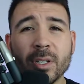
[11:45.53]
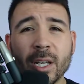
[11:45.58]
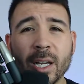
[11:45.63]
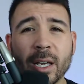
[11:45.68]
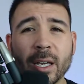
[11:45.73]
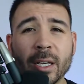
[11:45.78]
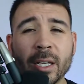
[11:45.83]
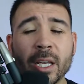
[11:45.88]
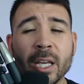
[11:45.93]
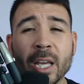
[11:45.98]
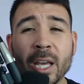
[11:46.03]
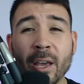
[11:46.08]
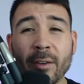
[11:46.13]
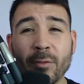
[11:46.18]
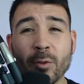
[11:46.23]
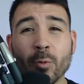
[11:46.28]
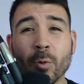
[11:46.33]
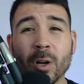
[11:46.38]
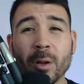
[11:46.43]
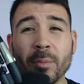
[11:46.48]
Okay.
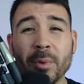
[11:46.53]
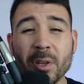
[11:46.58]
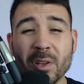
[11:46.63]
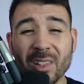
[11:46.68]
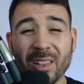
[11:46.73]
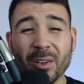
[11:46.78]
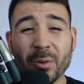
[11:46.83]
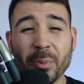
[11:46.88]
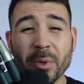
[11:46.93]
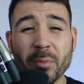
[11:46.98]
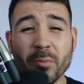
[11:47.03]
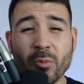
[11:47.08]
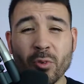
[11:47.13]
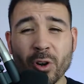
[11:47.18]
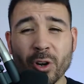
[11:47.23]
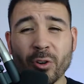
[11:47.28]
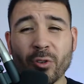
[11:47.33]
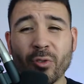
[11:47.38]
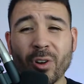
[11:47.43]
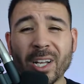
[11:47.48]
If you want to be a little bit
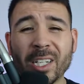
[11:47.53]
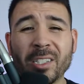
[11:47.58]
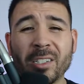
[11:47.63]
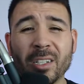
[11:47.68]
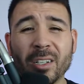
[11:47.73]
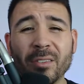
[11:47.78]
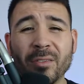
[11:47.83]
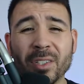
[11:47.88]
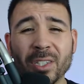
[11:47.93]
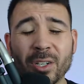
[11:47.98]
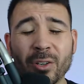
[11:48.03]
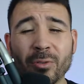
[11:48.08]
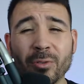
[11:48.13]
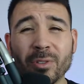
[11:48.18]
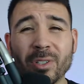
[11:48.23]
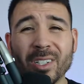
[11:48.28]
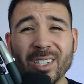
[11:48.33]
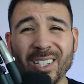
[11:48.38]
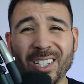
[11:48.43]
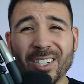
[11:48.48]
more aggressive and
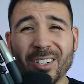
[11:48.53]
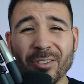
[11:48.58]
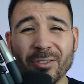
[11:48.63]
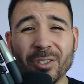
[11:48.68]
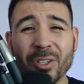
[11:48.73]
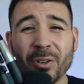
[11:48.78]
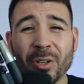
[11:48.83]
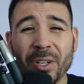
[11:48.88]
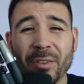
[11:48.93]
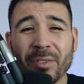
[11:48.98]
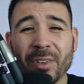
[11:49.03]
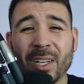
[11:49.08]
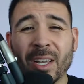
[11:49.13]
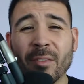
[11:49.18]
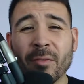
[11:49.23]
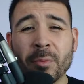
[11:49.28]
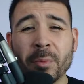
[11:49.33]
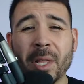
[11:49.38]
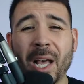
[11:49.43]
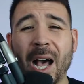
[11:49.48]
don't even
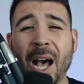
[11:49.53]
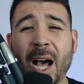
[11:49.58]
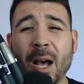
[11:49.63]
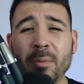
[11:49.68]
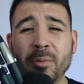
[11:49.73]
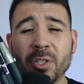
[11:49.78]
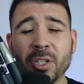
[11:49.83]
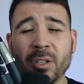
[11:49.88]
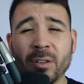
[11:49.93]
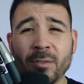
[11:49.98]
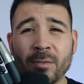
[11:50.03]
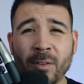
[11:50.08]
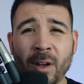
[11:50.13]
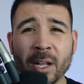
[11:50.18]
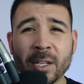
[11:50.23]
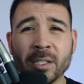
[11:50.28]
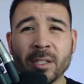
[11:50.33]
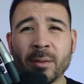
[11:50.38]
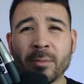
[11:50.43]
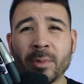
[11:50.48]
give them the option to
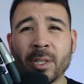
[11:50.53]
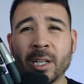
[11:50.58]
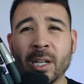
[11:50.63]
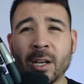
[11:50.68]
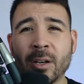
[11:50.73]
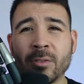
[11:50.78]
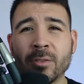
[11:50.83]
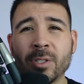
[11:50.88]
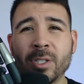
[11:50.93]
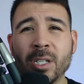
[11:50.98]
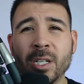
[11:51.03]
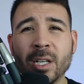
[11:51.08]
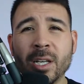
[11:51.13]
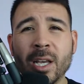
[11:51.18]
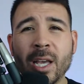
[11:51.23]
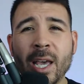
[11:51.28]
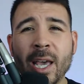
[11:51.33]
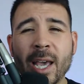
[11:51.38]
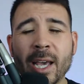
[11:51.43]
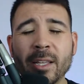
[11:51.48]
find something else.
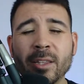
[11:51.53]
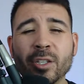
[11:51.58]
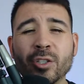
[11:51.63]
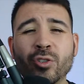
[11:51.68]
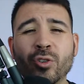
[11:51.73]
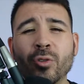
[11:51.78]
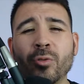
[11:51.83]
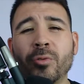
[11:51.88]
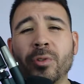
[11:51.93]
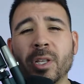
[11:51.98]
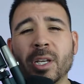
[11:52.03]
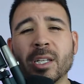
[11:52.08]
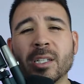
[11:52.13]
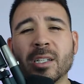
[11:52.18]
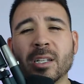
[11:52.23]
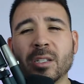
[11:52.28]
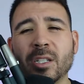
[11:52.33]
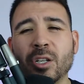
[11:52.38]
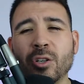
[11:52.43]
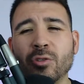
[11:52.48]
And the truth
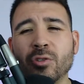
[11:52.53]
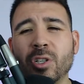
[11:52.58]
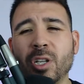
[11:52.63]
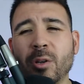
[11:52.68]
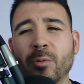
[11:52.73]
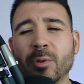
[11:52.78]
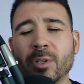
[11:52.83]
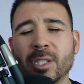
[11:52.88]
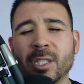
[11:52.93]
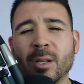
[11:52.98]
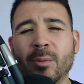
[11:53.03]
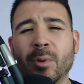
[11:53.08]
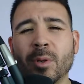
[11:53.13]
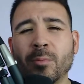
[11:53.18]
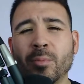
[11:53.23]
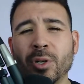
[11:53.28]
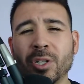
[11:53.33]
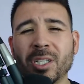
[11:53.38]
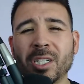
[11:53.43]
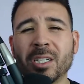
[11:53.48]
is usually when someone
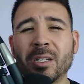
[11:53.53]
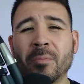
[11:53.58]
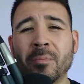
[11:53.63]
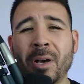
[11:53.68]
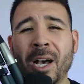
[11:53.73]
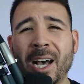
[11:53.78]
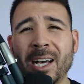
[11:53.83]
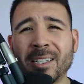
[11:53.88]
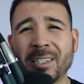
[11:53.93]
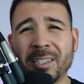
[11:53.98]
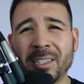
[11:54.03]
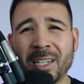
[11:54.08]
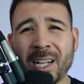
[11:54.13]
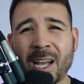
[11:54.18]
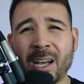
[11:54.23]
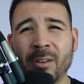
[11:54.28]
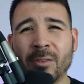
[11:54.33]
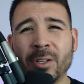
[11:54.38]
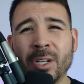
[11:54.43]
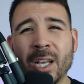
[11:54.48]
puts a deposit
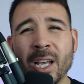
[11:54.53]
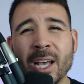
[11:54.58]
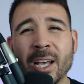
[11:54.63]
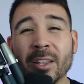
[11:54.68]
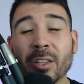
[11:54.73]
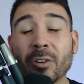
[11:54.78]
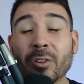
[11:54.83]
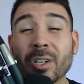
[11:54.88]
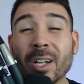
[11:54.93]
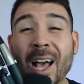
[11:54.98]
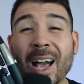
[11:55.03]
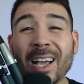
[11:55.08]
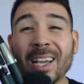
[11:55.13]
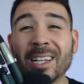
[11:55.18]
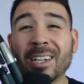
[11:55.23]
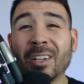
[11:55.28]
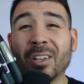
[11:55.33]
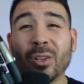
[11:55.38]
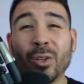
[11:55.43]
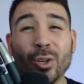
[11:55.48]
down, they're not
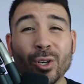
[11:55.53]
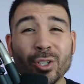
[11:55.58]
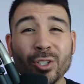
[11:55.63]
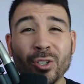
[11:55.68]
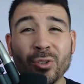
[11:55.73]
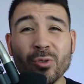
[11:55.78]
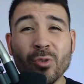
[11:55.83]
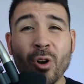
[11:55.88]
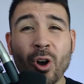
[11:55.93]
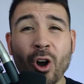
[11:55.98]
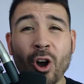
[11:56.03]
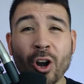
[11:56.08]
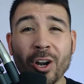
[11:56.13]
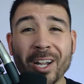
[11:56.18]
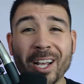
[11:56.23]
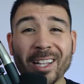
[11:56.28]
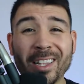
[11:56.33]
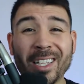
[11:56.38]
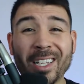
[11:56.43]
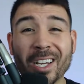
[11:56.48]
going to look too
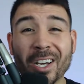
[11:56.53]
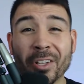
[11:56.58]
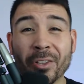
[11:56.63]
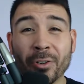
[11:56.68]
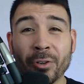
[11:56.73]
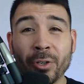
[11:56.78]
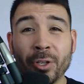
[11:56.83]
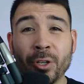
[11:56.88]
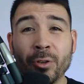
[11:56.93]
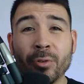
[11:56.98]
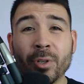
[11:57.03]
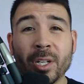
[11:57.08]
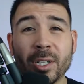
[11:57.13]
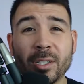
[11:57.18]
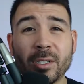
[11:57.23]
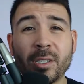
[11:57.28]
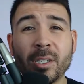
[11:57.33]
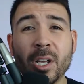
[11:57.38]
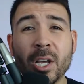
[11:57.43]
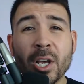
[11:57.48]
hard at the other
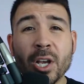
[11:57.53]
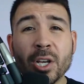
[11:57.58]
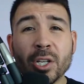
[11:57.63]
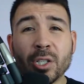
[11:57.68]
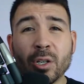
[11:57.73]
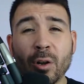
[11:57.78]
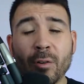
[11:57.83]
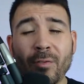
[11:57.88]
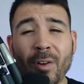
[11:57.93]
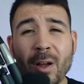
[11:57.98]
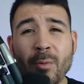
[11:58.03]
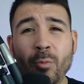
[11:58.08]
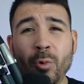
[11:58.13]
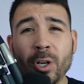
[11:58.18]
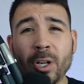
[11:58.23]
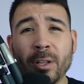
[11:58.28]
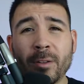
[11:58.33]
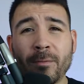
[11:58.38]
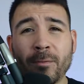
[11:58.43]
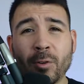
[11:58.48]
units. So if I'm
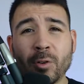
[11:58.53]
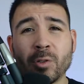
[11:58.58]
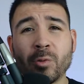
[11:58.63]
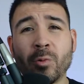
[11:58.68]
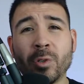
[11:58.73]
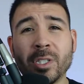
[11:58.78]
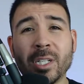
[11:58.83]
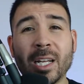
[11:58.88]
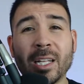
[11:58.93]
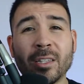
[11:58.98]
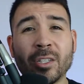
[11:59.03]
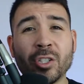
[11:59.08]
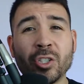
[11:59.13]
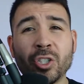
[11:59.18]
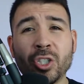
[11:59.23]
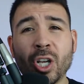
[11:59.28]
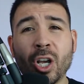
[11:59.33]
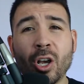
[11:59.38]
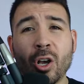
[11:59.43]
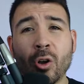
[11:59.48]
one of the first ones at the
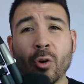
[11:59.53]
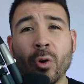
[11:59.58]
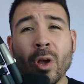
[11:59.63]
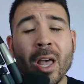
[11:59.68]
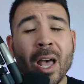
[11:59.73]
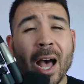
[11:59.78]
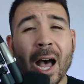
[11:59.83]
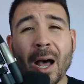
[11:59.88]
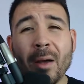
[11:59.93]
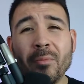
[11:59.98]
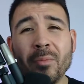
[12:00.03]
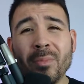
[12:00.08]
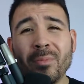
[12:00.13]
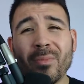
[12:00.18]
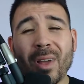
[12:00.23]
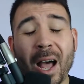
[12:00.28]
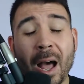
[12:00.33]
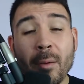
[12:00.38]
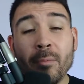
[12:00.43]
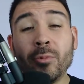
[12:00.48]
show, I'm
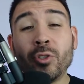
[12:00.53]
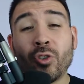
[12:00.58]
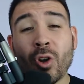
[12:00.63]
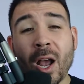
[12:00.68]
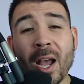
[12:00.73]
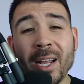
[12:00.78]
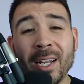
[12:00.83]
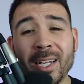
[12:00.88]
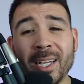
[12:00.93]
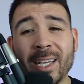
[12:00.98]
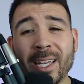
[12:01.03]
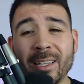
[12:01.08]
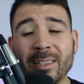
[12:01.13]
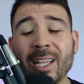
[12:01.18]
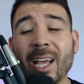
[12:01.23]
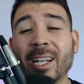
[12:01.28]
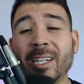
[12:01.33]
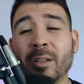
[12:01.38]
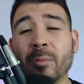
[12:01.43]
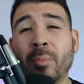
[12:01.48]
trying to get
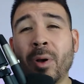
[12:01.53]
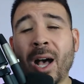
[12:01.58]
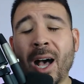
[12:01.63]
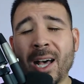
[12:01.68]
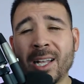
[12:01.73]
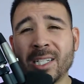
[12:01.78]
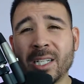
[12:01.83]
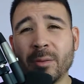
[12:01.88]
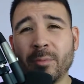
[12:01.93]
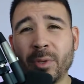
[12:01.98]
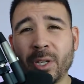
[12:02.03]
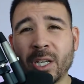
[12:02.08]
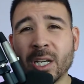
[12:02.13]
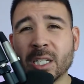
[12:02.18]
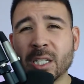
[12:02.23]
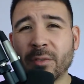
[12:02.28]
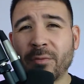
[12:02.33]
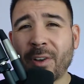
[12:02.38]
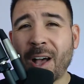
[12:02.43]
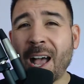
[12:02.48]
that deposit,
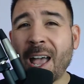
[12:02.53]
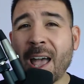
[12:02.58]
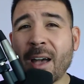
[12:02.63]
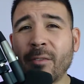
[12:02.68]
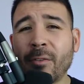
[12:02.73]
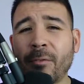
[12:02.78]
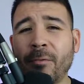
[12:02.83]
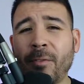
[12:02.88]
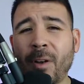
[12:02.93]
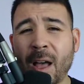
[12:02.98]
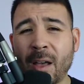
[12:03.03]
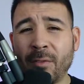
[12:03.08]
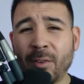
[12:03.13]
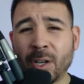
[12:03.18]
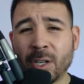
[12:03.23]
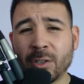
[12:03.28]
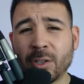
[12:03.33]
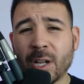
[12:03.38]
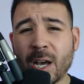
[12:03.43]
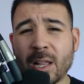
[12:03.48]
because if I have a
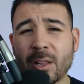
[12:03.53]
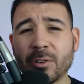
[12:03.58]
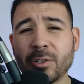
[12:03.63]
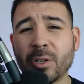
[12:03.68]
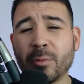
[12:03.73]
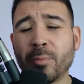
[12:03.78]
$500